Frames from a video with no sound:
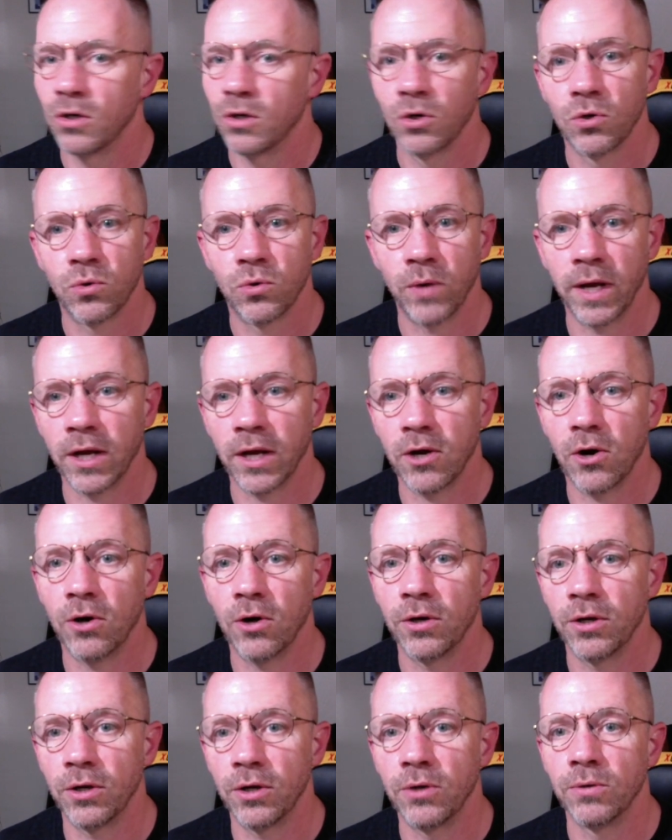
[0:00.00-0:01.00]
Grant
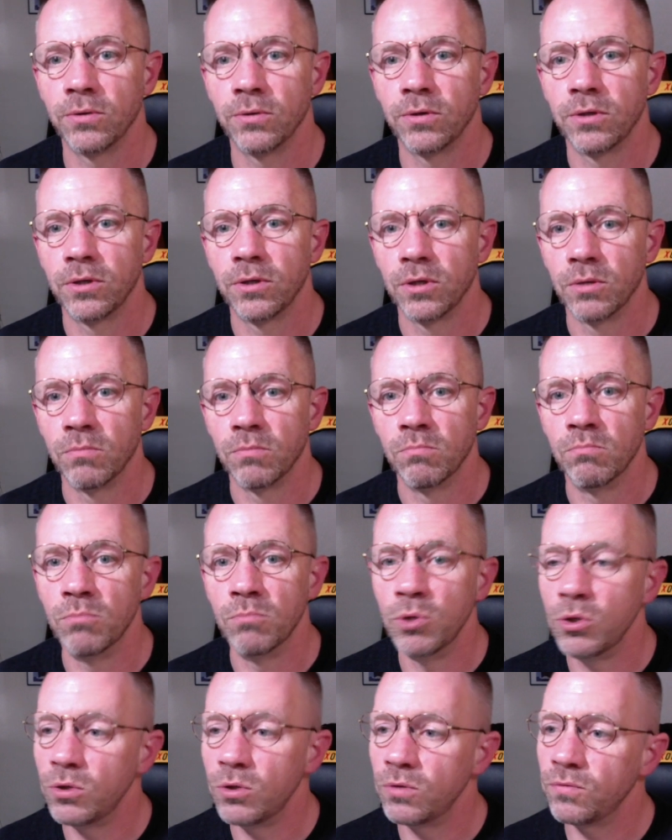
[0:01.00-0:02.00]
Cardone
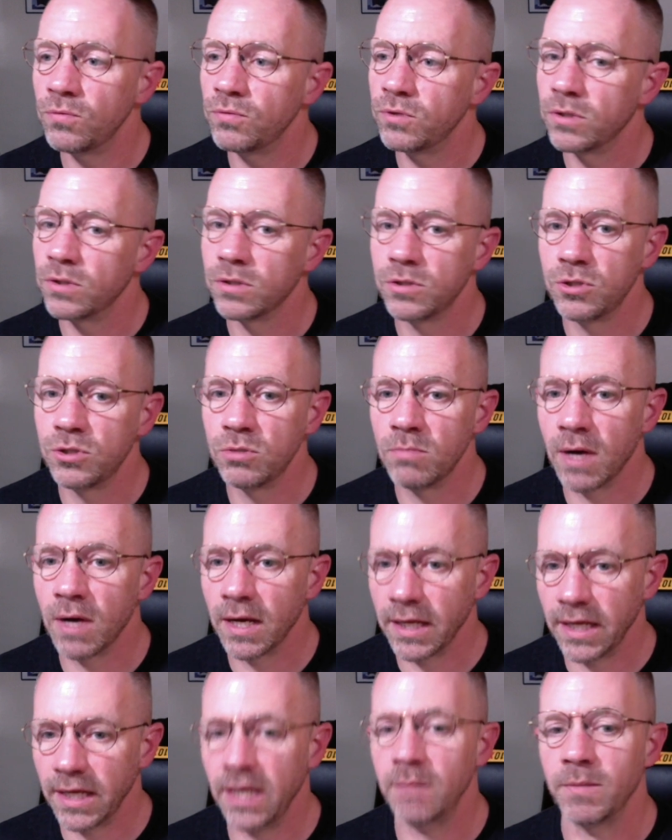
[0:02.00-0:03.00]
moved to
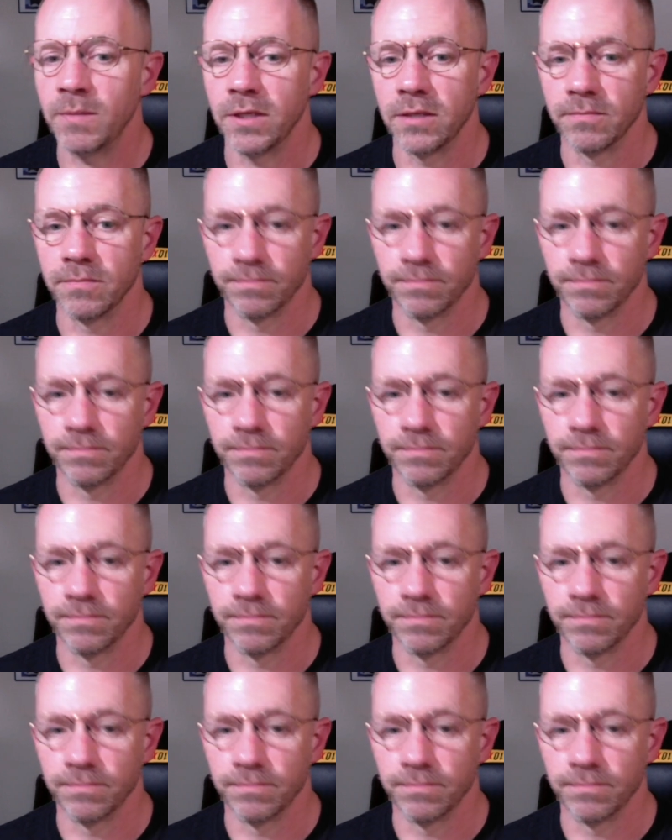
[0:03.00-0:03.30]
Miami,